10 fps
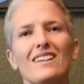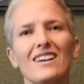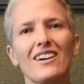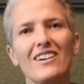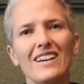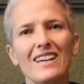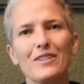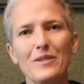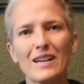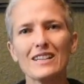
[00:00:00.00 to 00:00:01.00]
Alright,
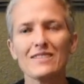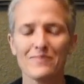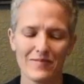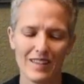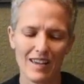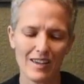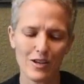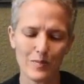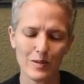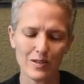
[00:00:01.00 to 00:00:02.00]
well, I
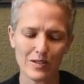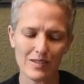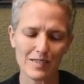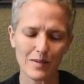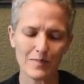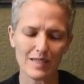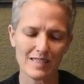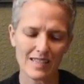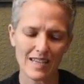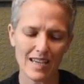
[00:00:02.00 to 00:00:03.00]
hope you learned something
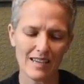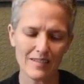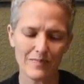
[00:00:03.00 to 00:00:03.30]
today.